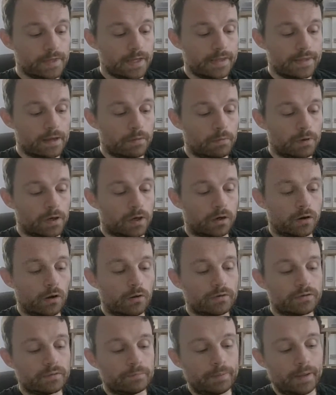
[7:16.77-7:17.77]
They would
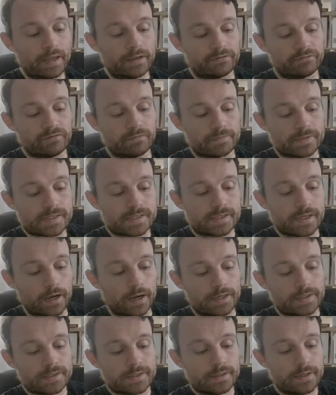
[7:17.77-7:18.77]
cloak the beast from
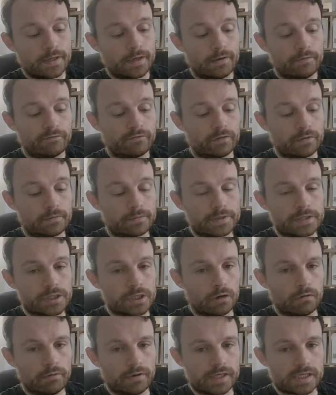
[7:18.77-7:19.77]
sight for the
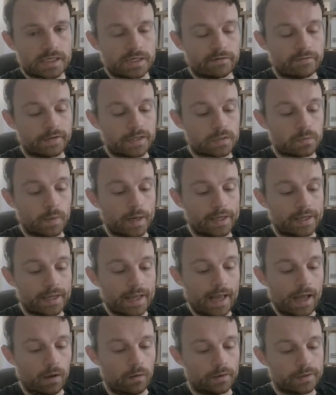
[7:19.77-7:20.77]
majority of its
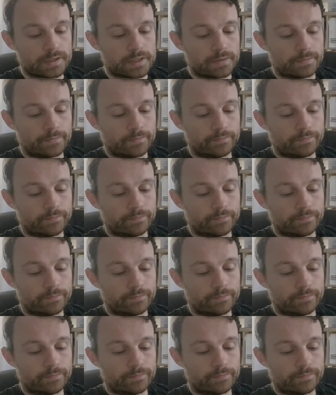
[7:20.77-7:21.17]
waking hours.